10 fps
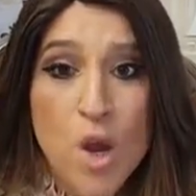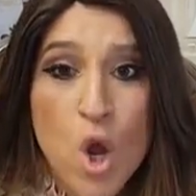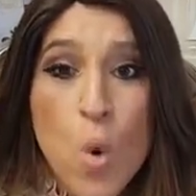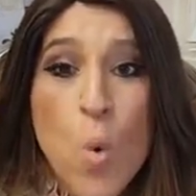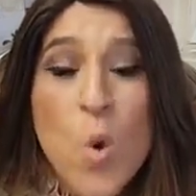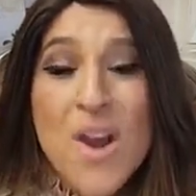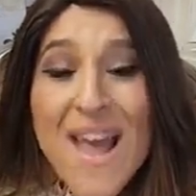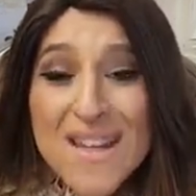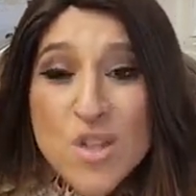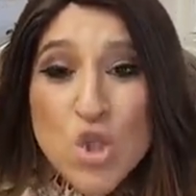were
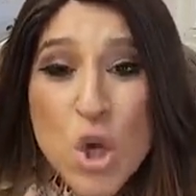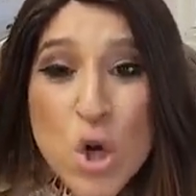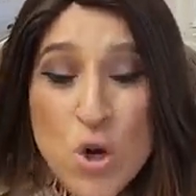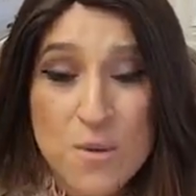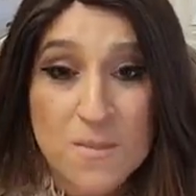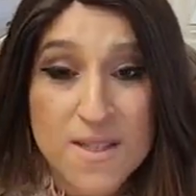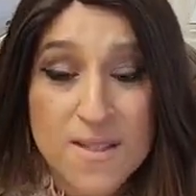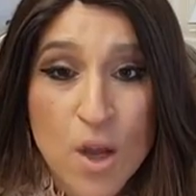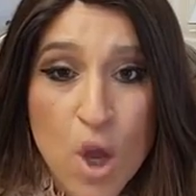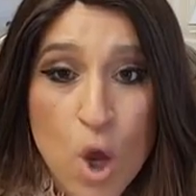at
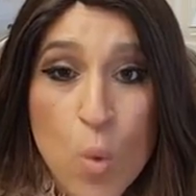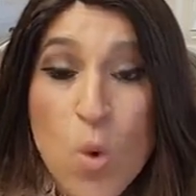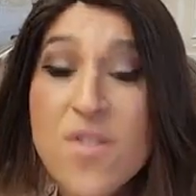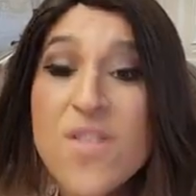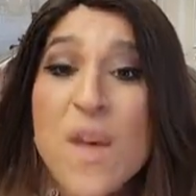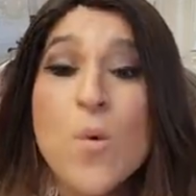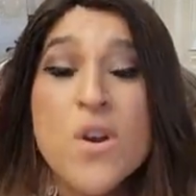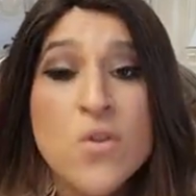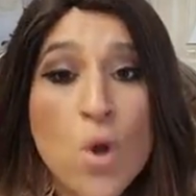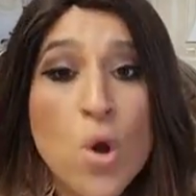terms where they were
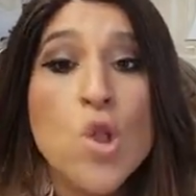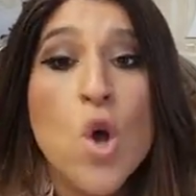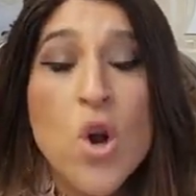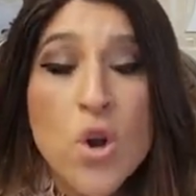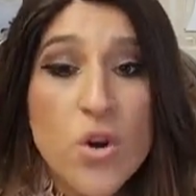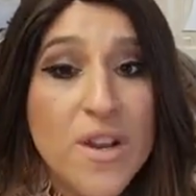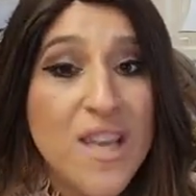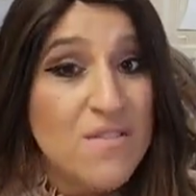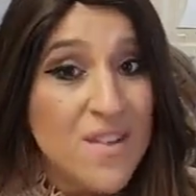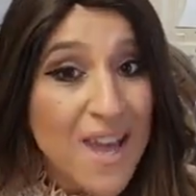no longer
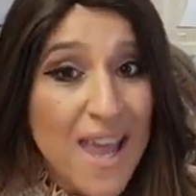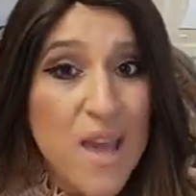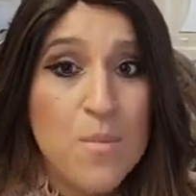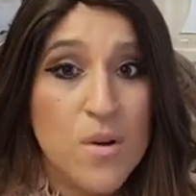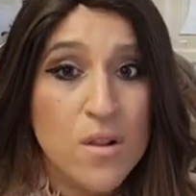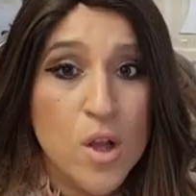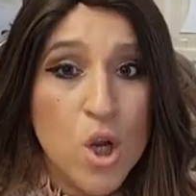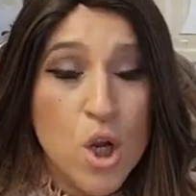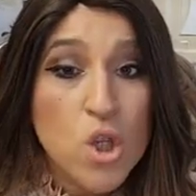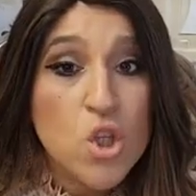even able
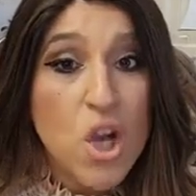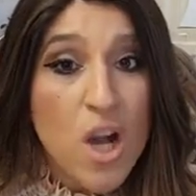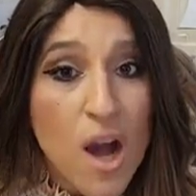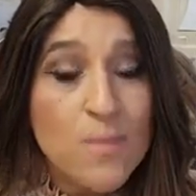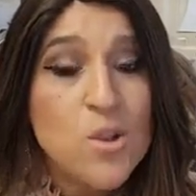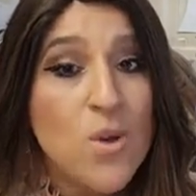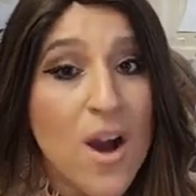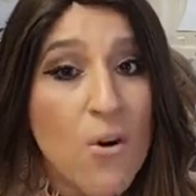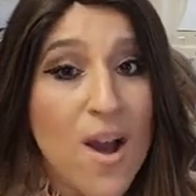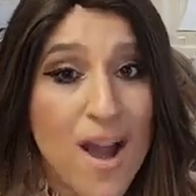to come to
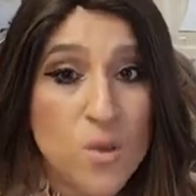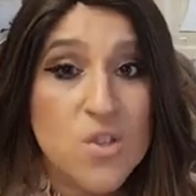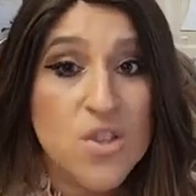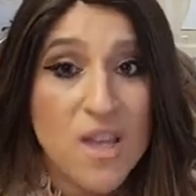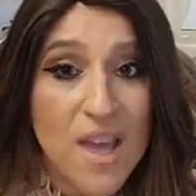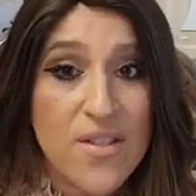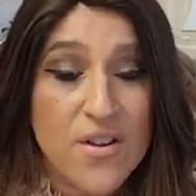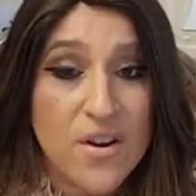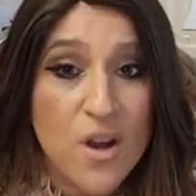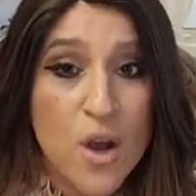our house
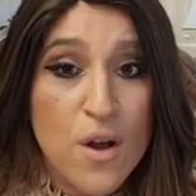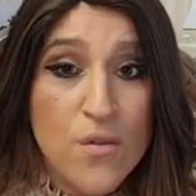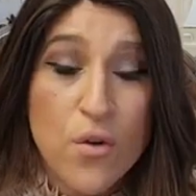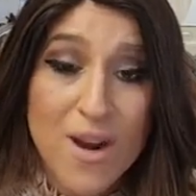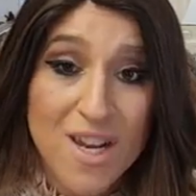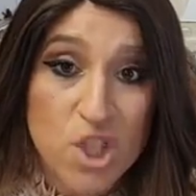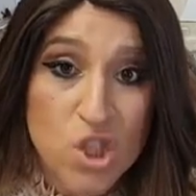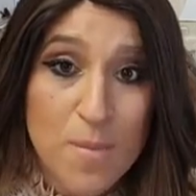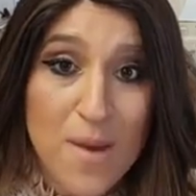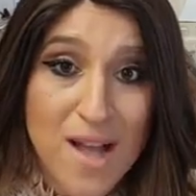together for a
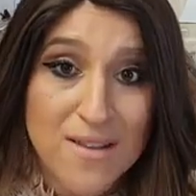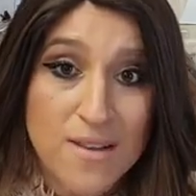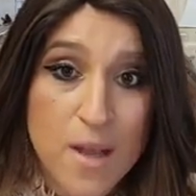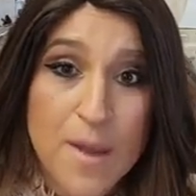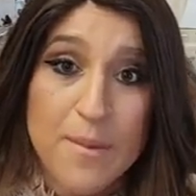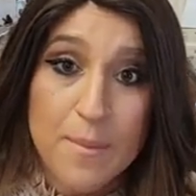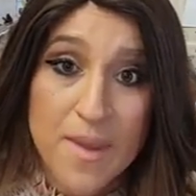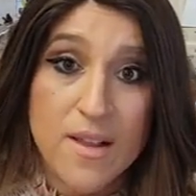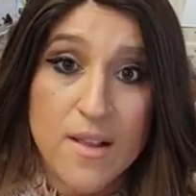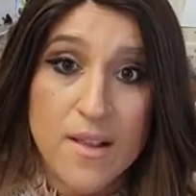Shabbat meal.